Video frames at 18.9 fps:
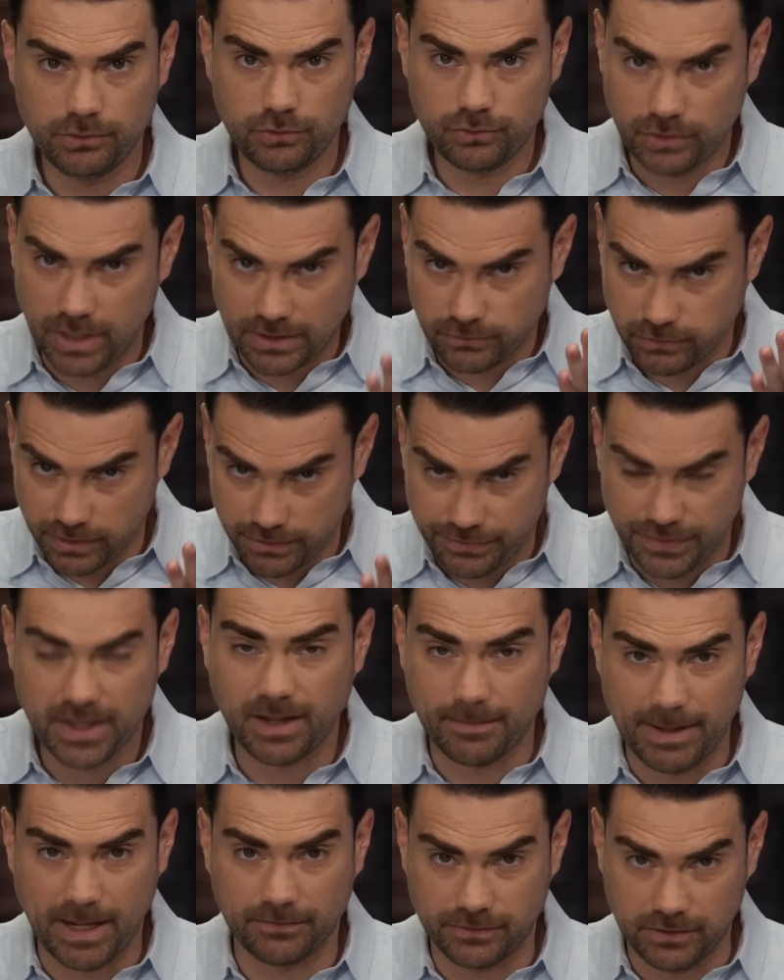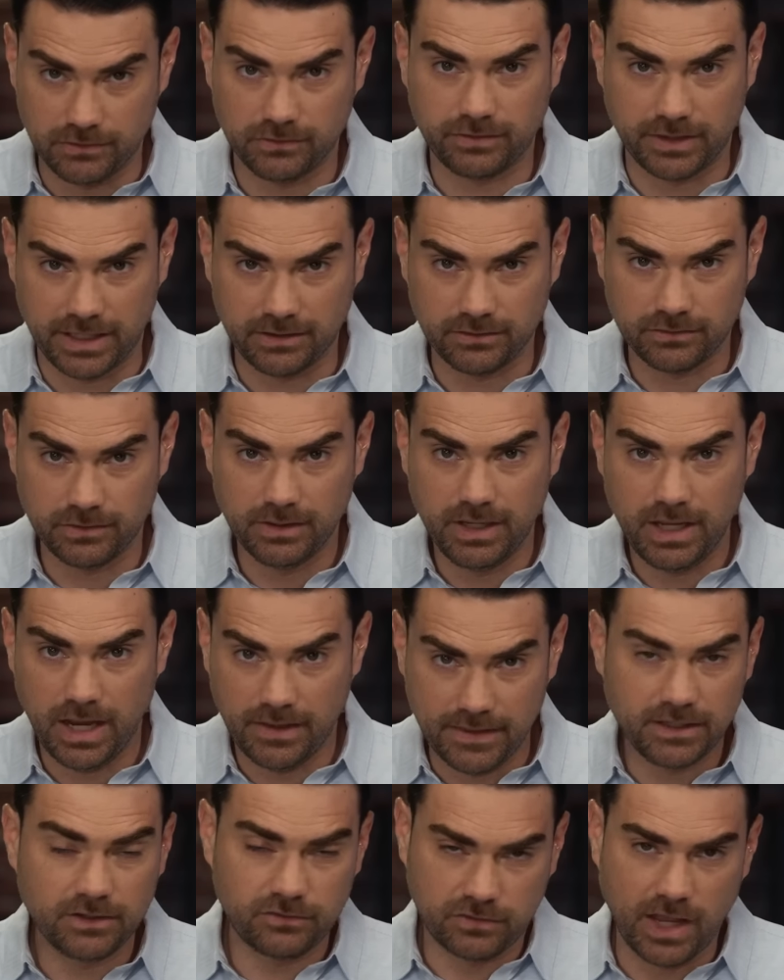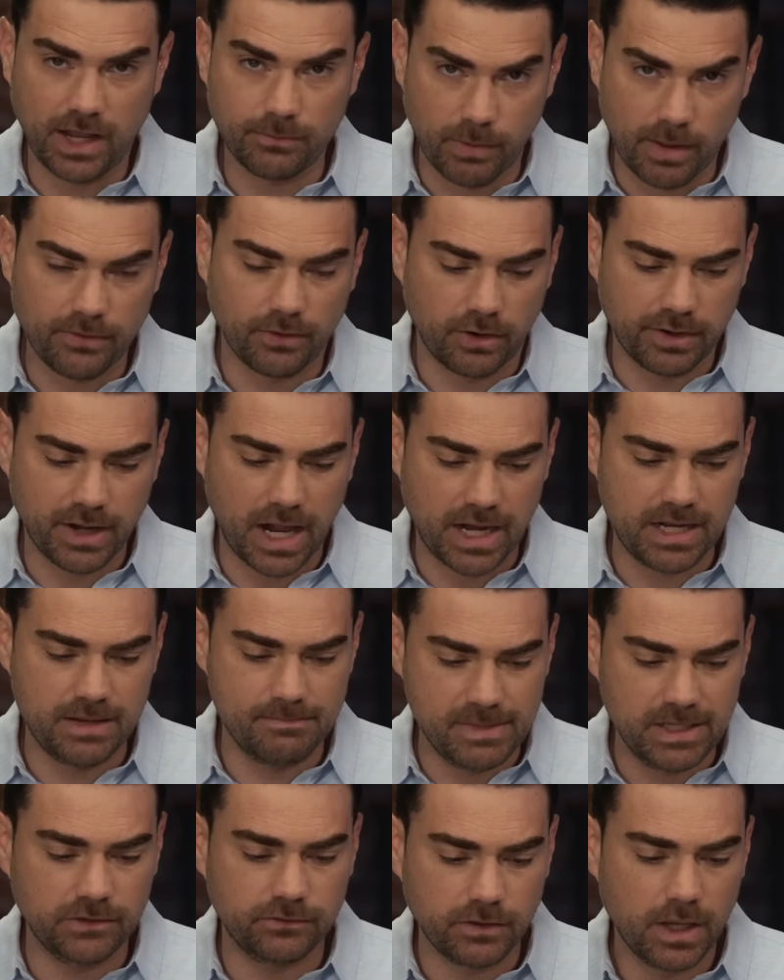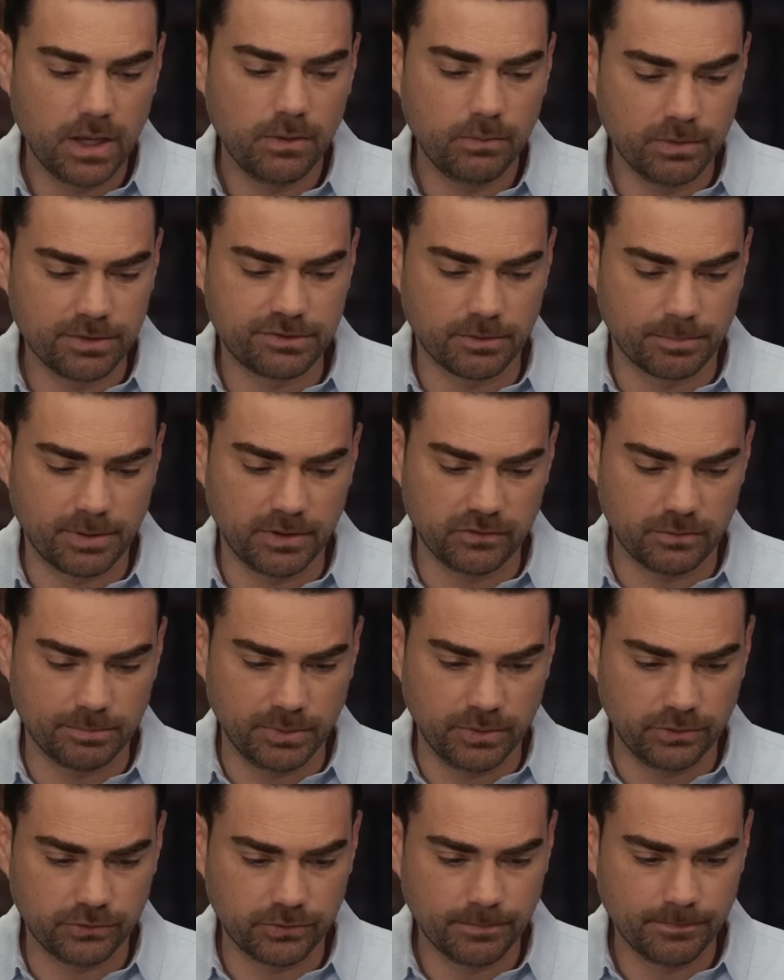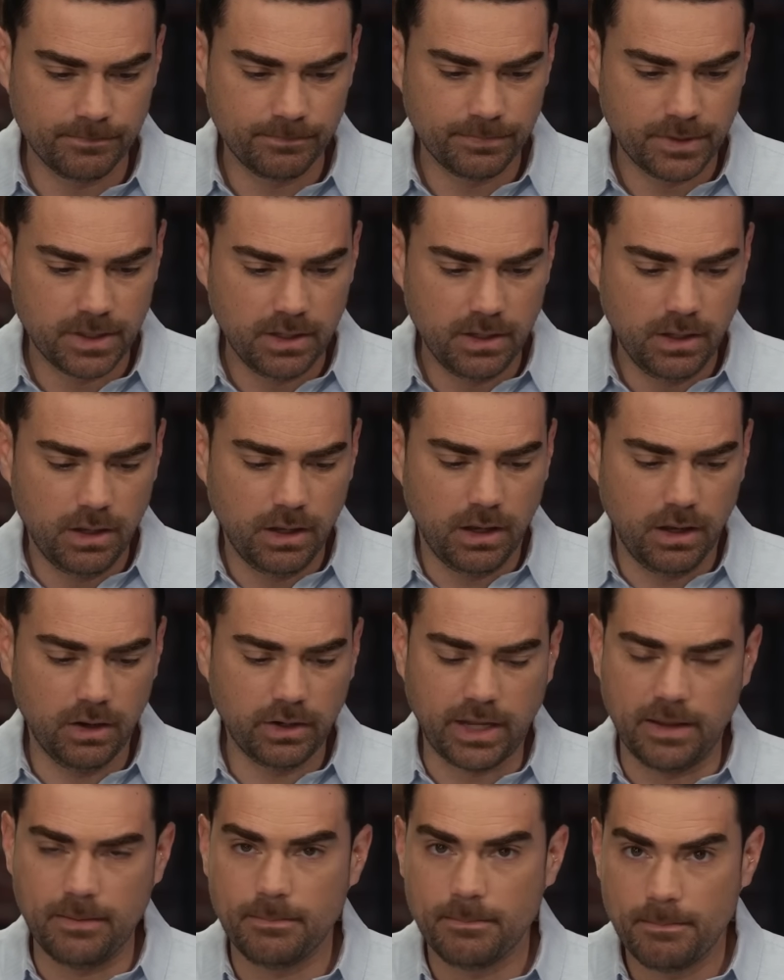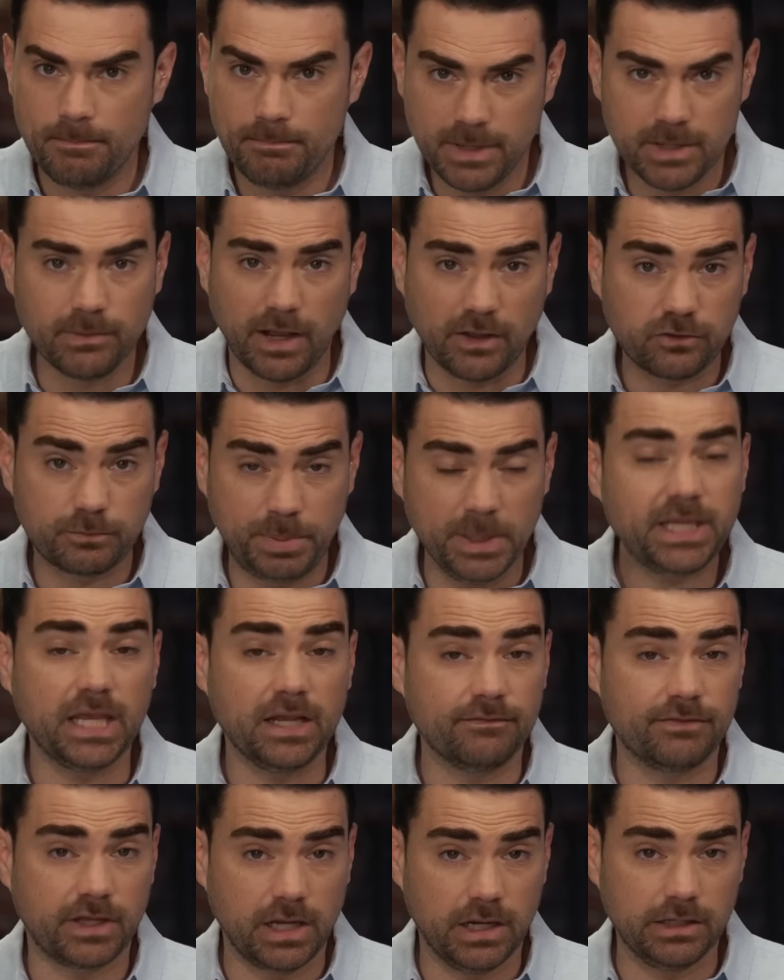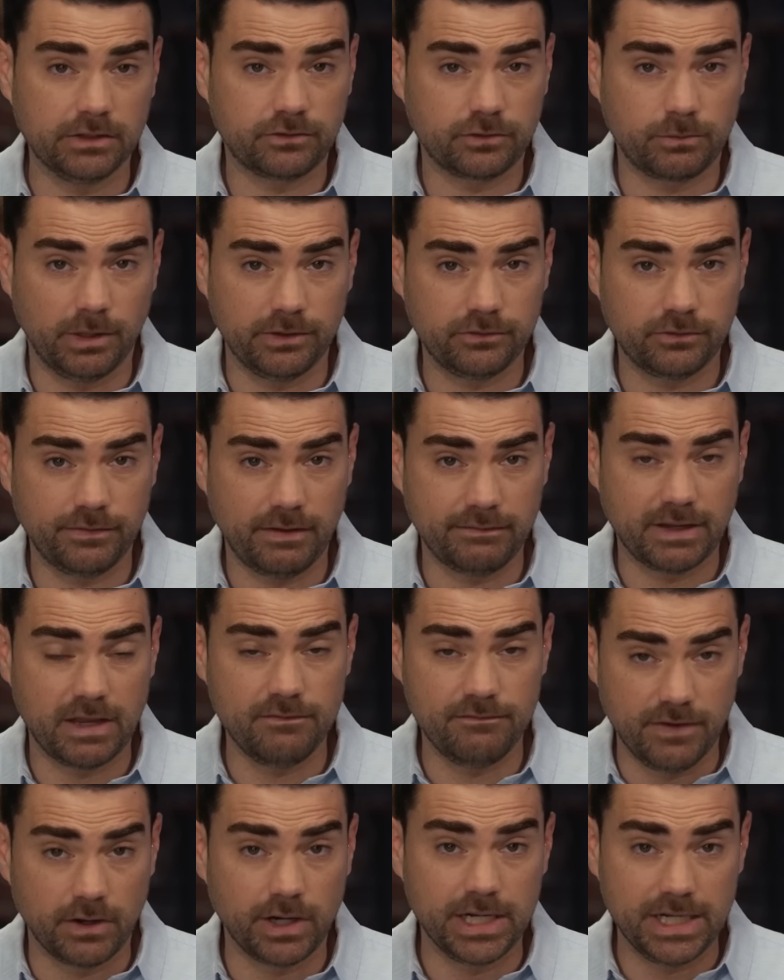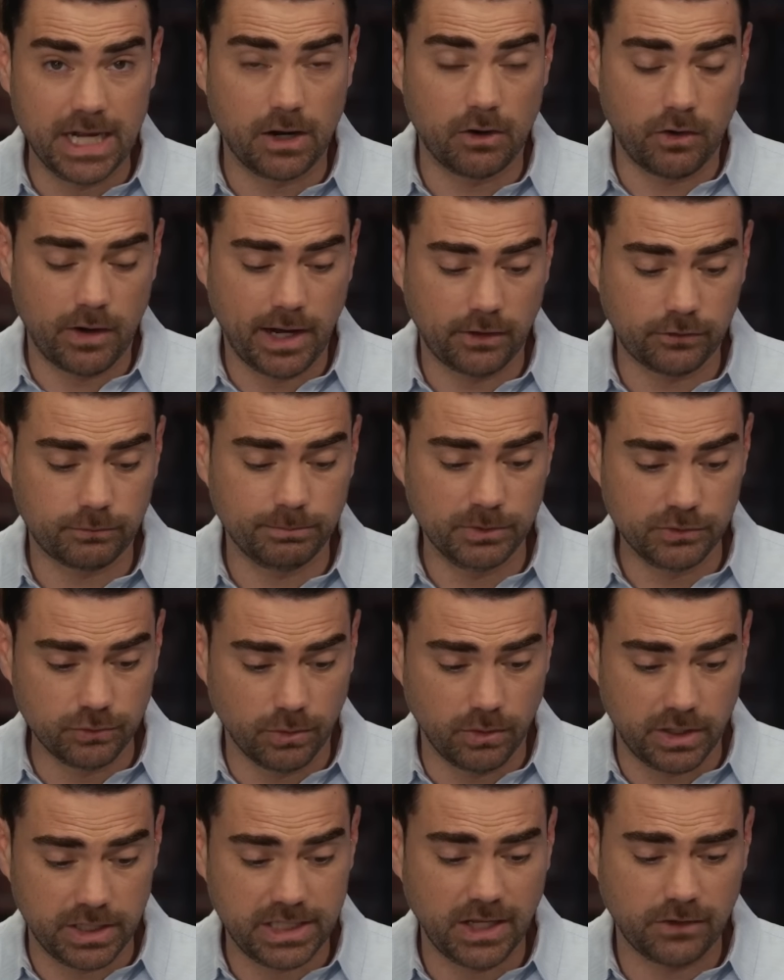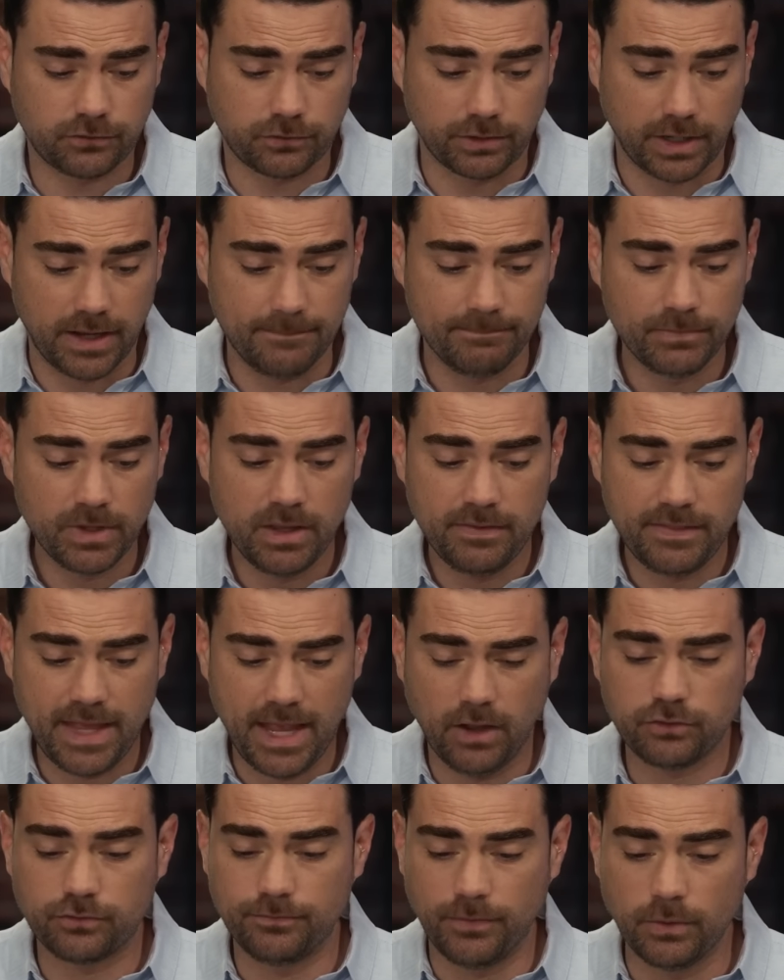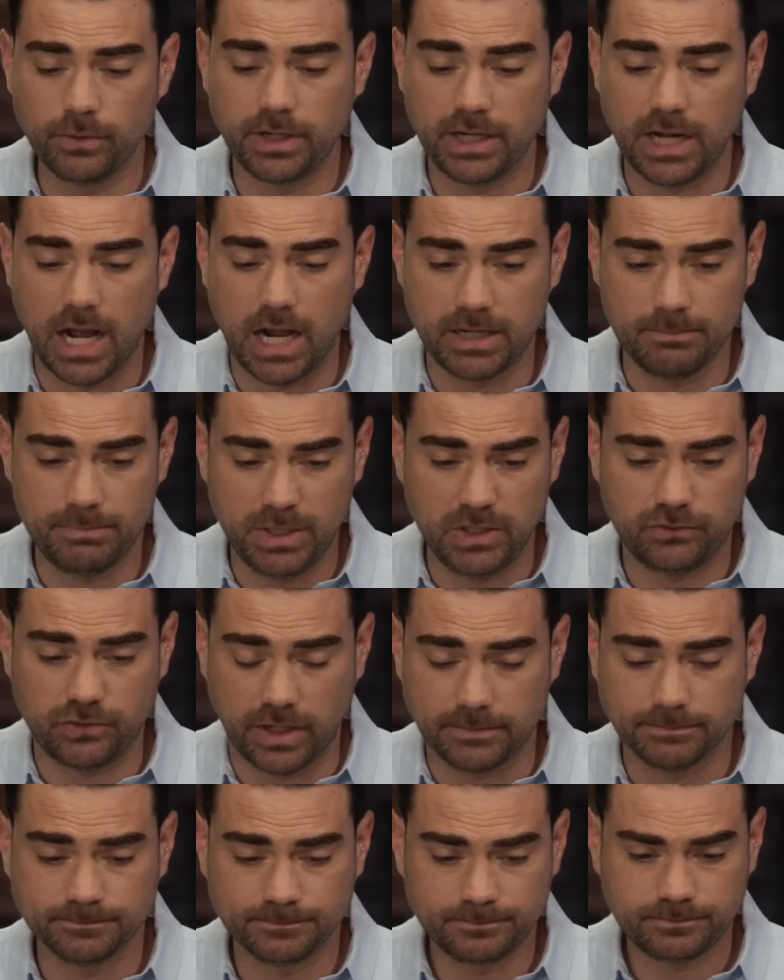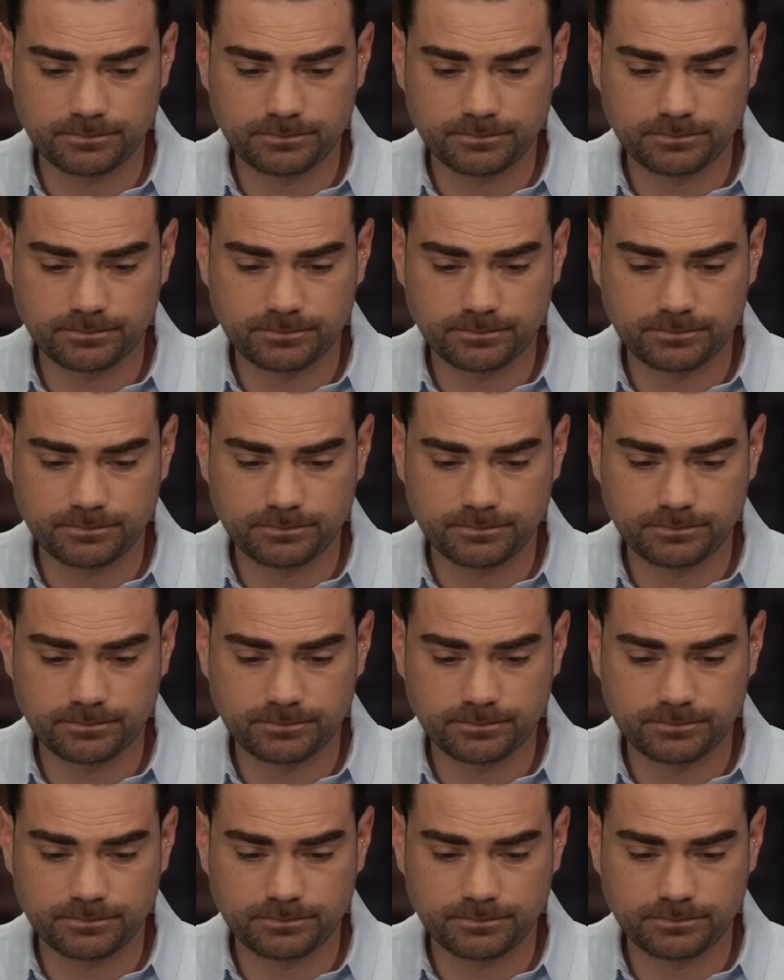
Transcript: You should actually think about these things and then decide whether or not it meets with your principles. Okay. Meanwhile, speaking of the consequence of having a very narrow House majority, yesterday, the House voted on impeaching